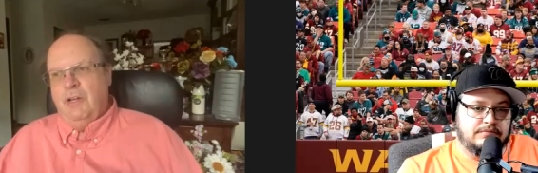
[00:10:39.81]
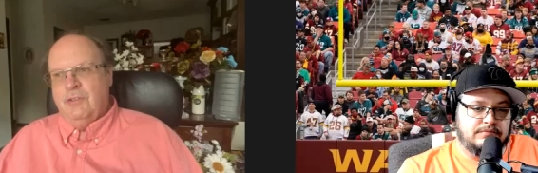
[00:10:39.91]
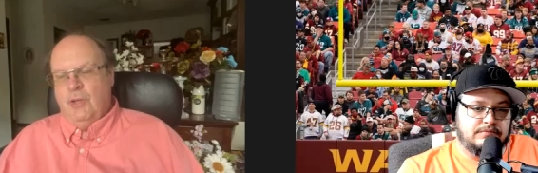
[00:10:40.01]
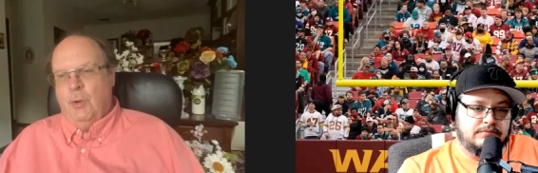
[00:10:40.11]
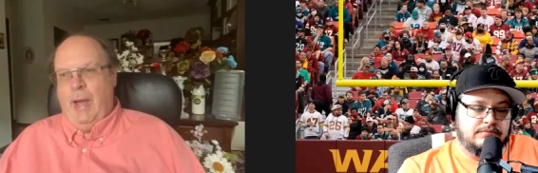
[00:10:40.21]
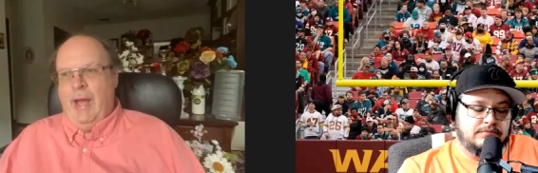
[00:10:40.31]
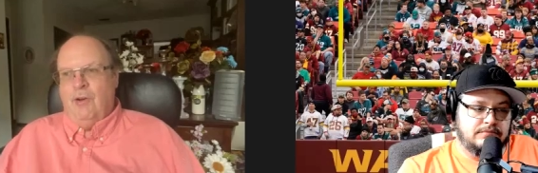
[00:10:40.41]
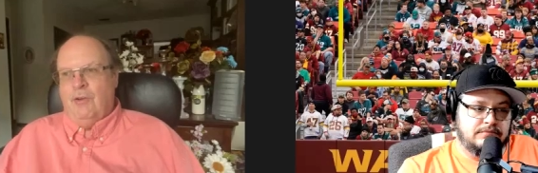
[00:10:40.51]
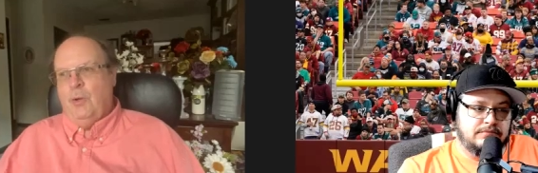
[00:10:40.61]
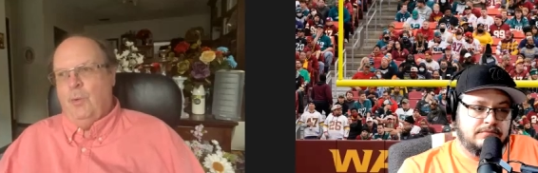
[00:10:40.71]
Speaker 1: So
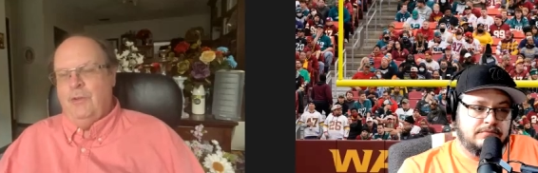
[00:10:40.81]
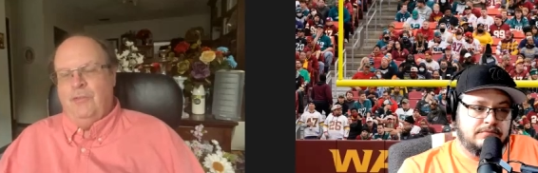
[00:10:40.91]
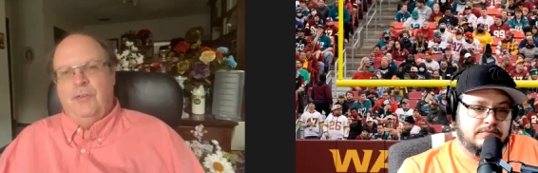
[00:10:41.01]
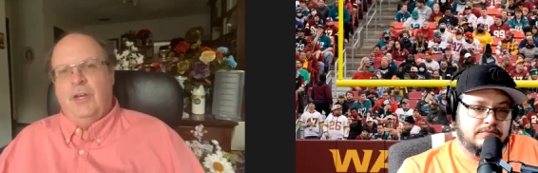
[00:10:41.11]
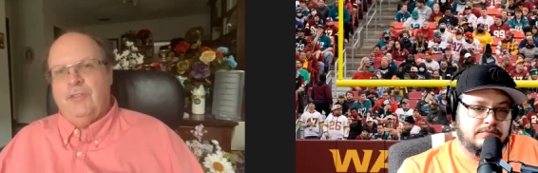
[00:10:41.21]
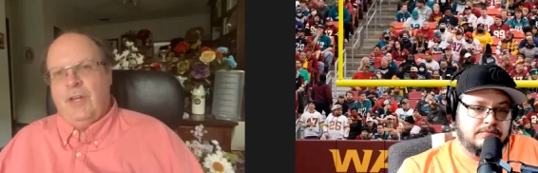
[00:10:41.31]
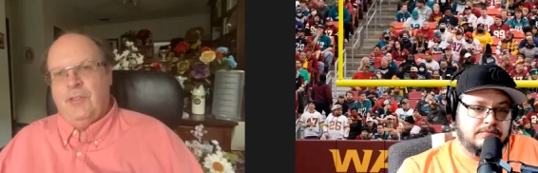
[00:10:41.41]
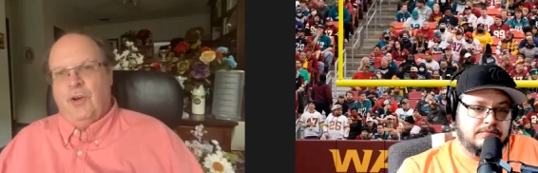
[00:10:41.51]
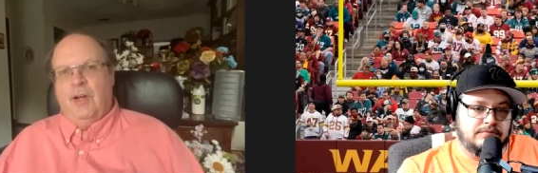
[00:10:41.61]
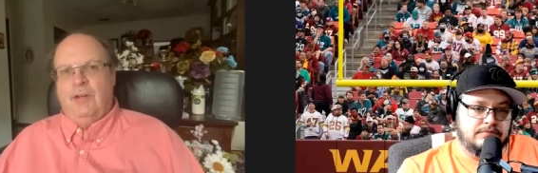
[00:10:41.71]
Howell going to fifth, I
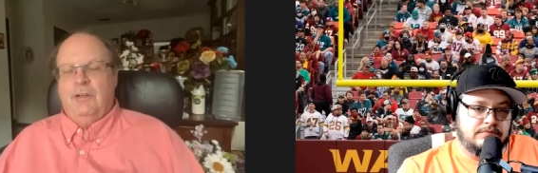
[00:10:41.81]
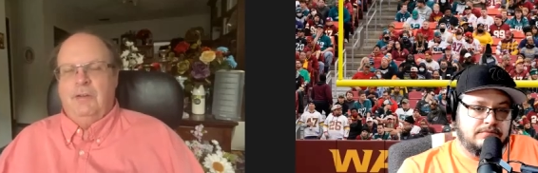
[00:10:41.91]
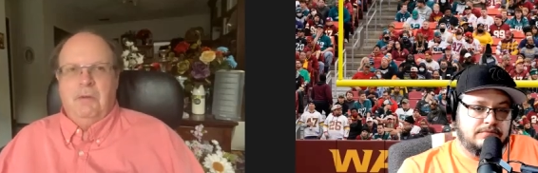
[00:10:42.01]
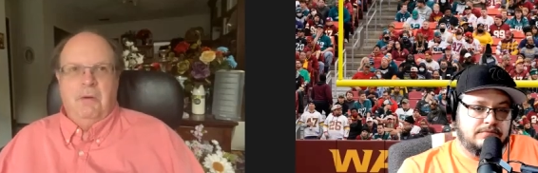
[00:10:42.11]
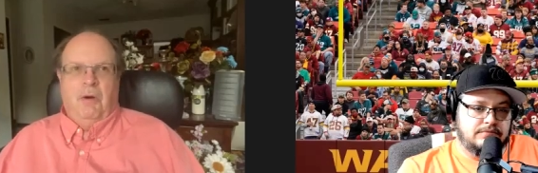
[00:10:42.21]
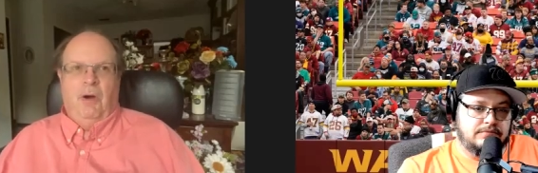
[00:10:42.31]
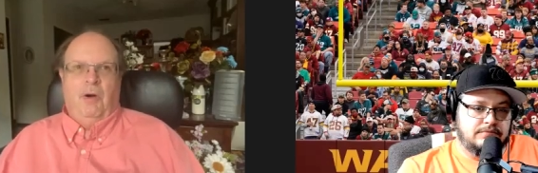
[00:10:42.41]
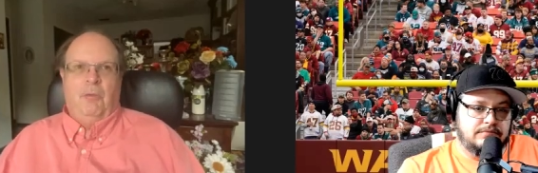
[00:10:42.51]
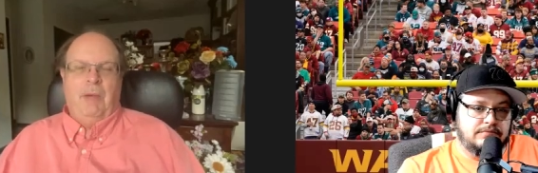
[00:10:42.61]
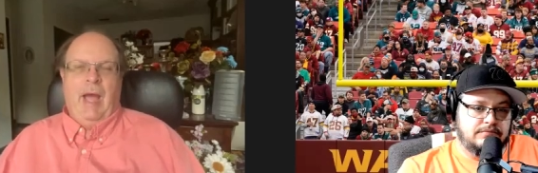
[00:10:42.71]
thought,
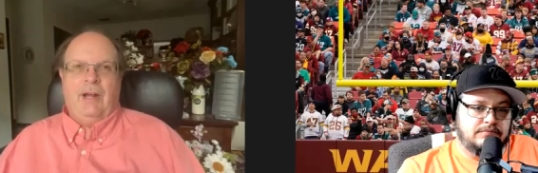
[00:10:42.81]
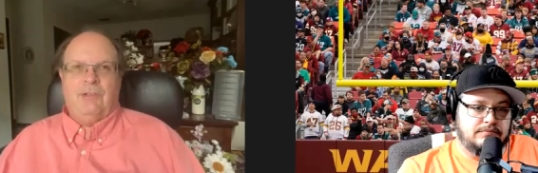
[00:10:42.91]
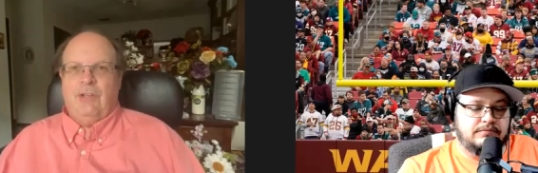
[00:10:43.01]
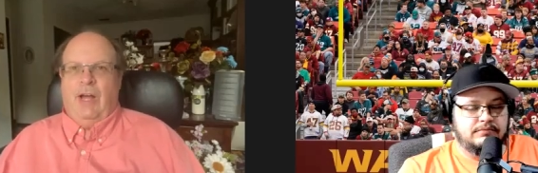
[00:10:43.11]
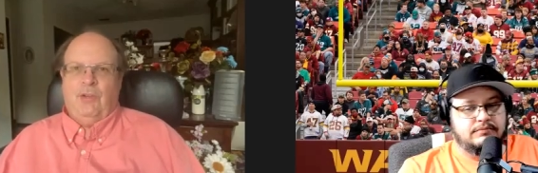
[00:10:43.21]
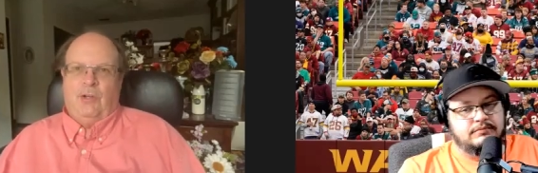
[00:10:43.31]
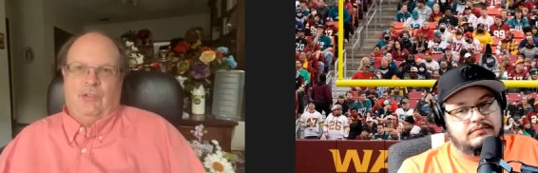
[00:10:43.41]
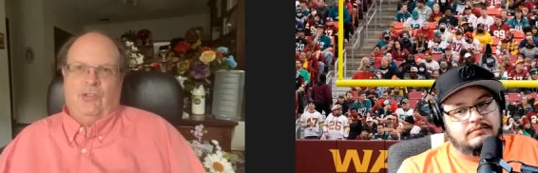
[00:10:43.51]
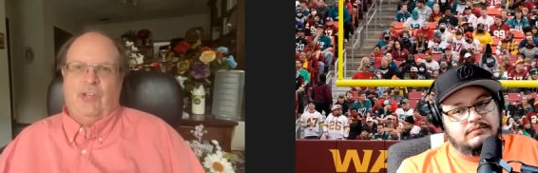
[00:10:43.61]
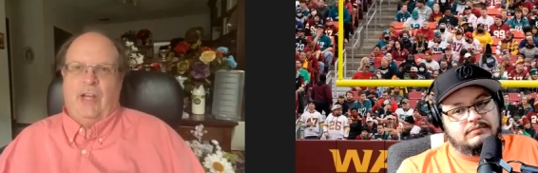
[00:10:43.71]
oh, Max, I thought he's
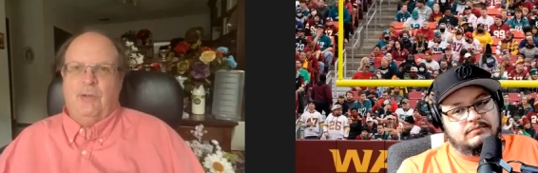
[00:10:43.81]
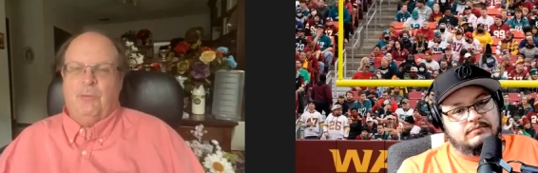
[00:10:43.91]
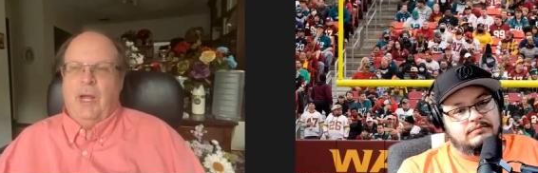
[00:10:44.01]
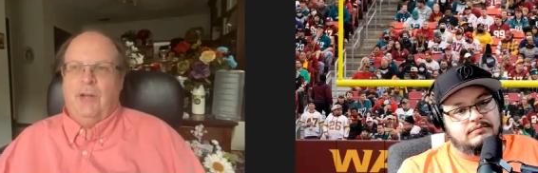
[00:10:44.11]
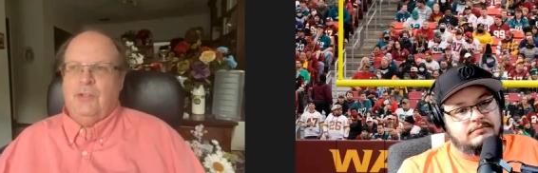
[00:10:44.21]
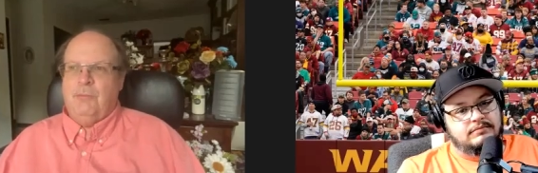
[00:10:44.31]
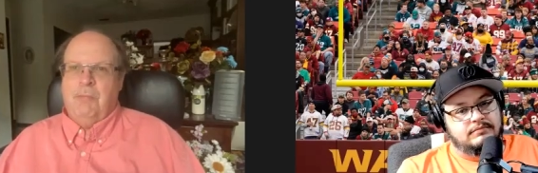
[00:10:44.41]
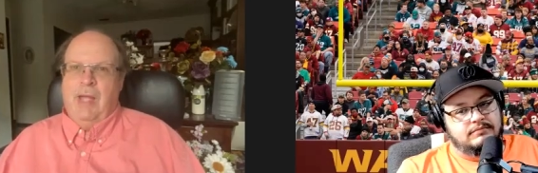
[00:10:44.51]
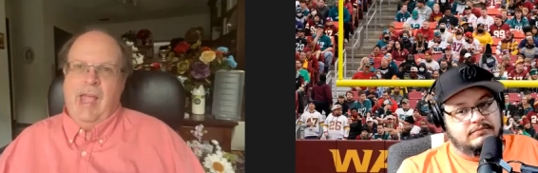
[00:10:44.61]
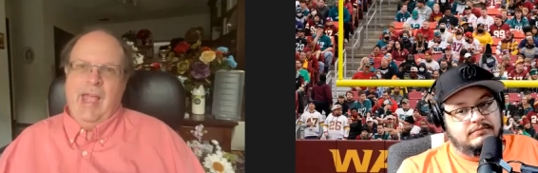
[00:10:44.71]
a second rounder,
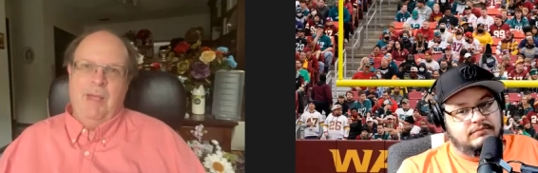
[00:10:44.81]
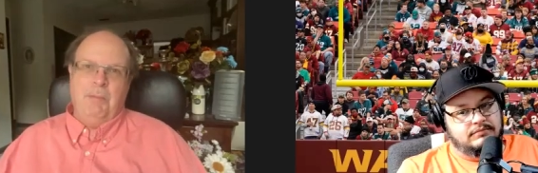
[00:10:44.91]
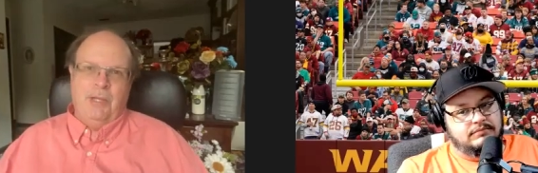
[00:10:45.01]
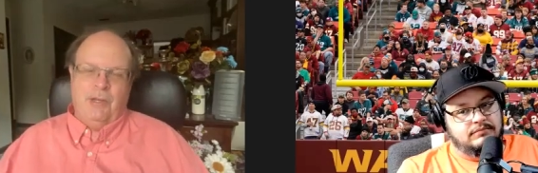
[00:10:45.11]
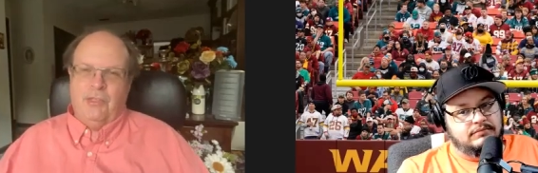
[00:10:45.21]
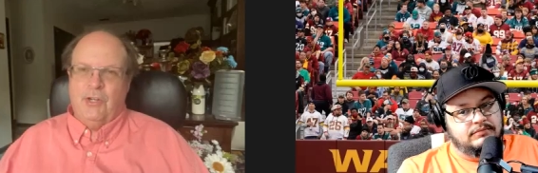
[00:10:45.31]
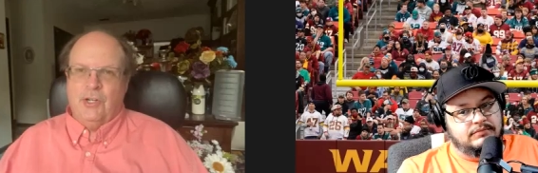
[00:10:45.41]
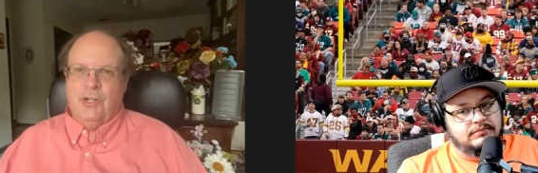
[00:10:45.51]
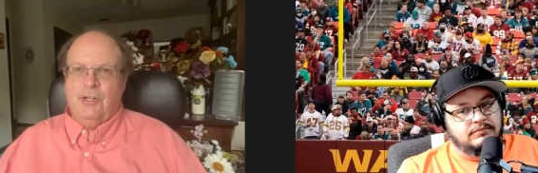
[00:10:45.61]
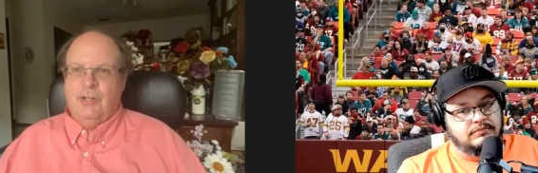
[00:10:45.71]
maybe a
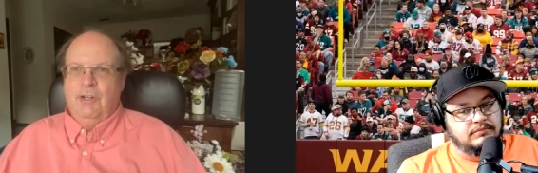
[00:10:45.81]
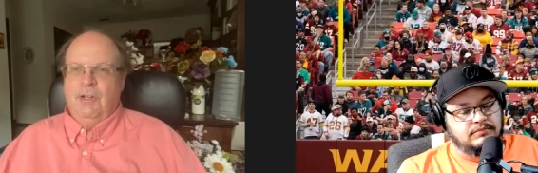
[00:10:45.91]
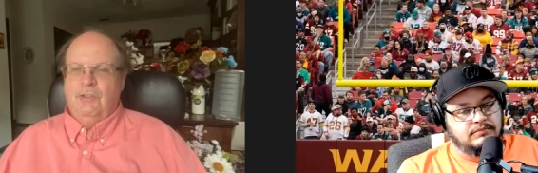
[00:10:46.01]
third. Mm-hmm.